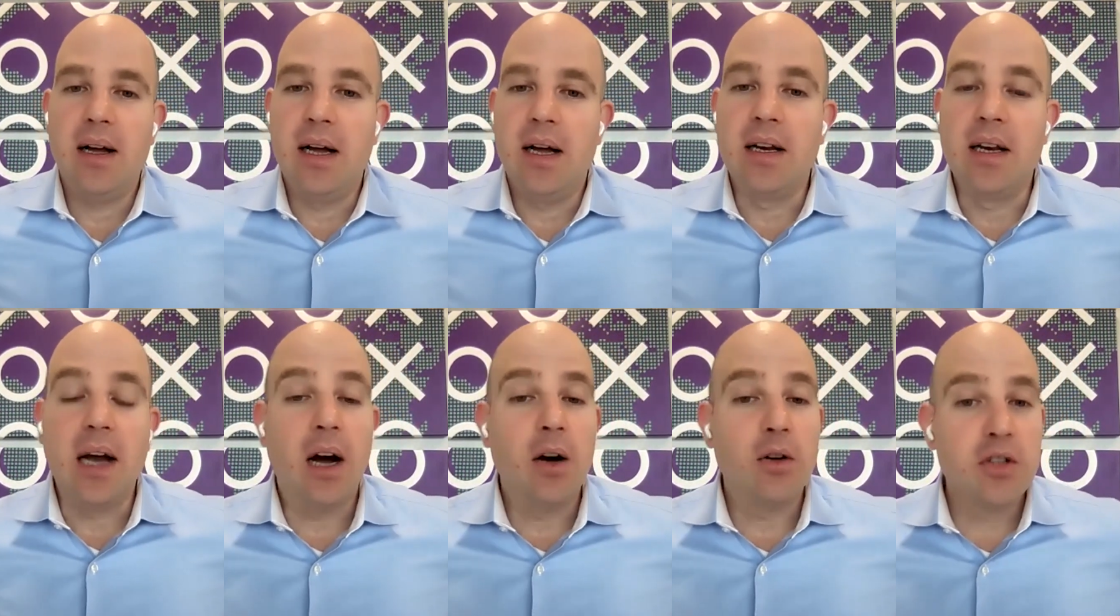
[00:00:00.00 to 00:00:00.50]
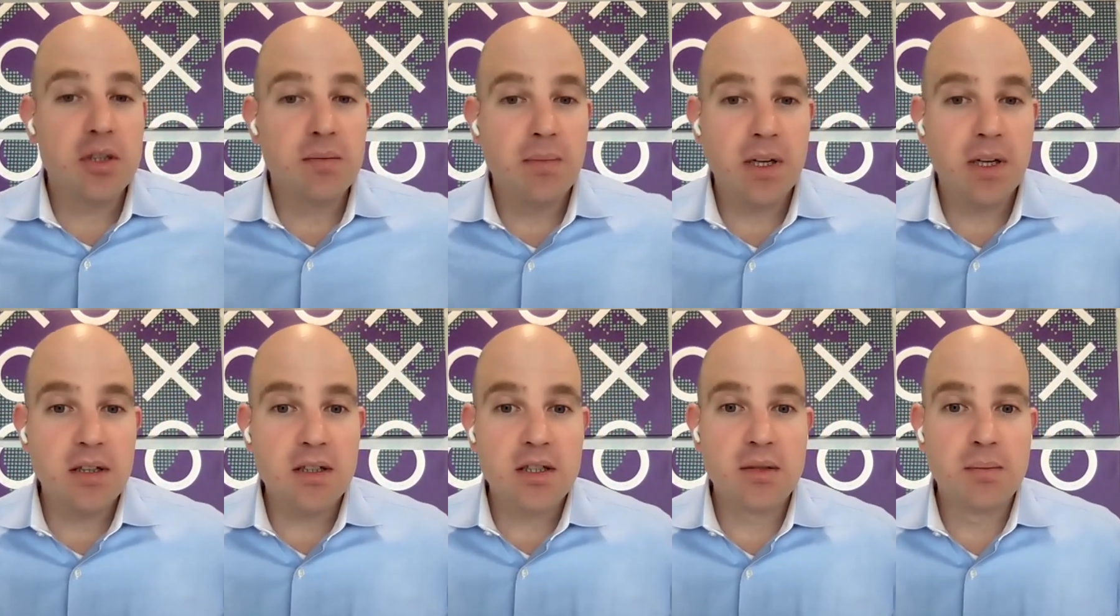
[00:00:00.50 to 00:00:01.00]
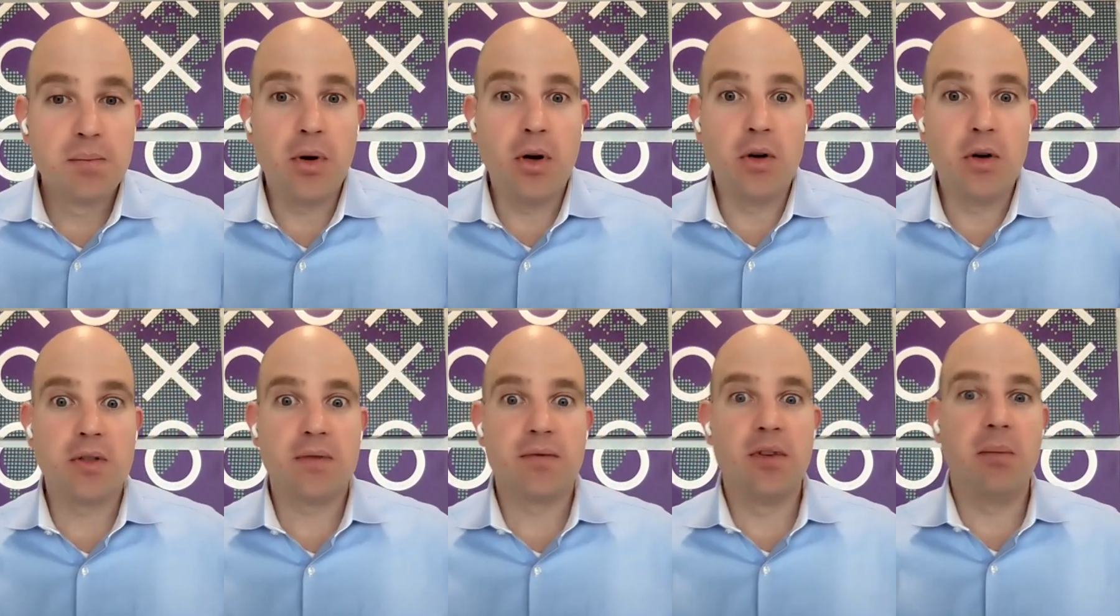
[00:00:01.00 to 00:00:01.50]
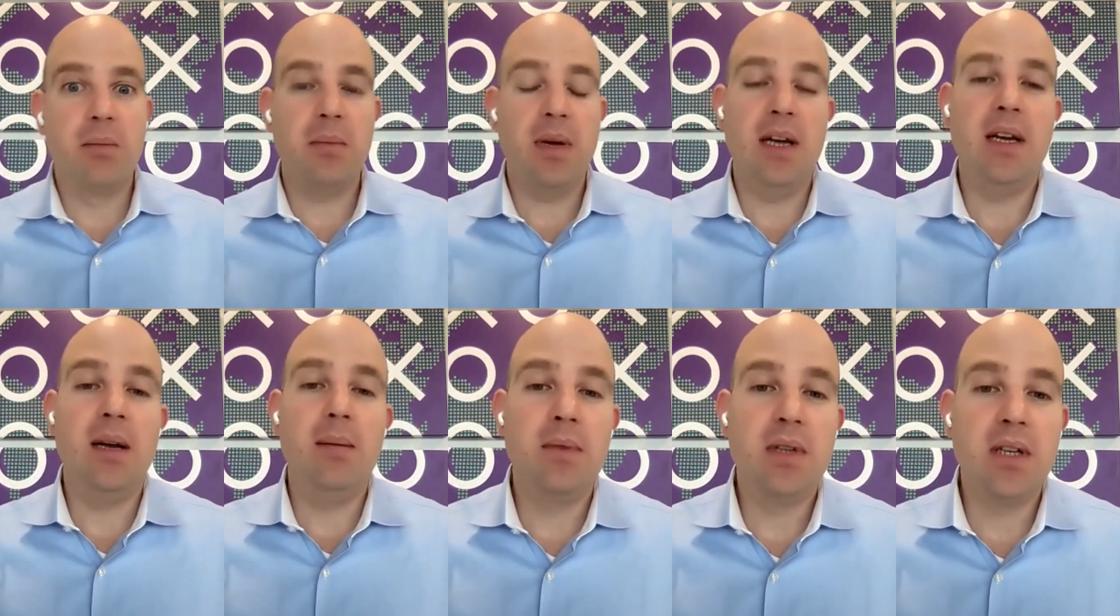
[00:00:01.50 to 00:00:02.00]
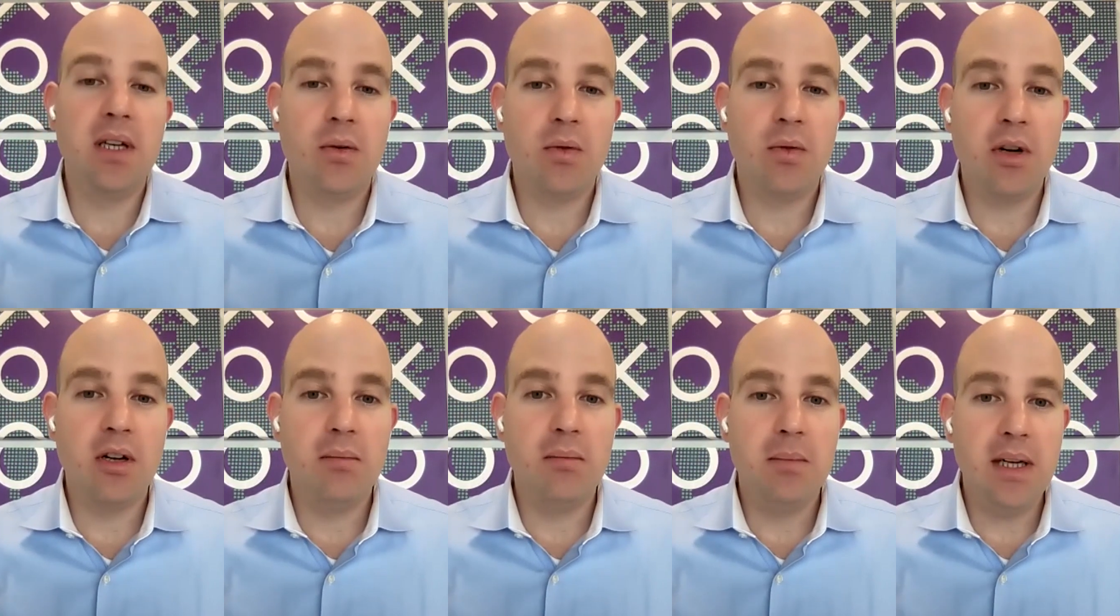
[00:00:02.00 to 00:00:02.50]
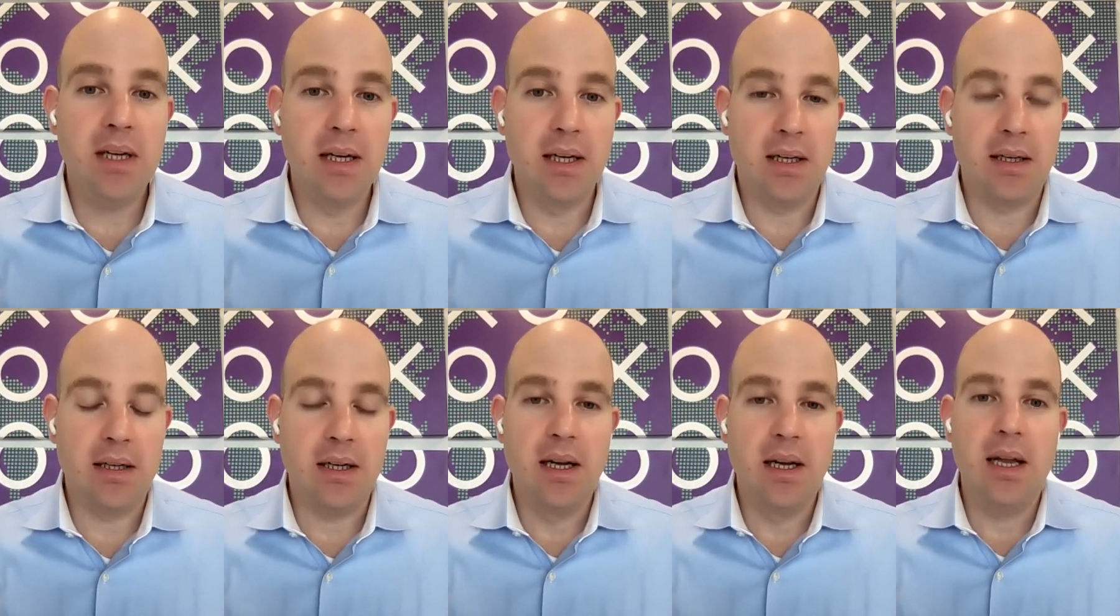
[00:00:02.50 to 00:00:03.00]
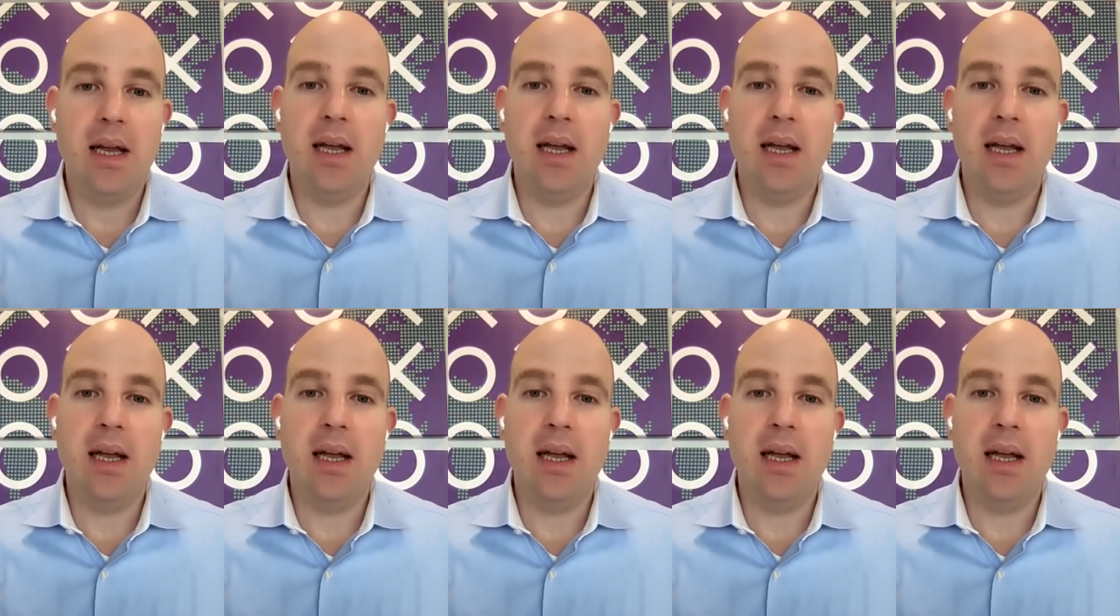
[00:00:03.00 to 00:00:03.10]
announcements both from AMD around Milan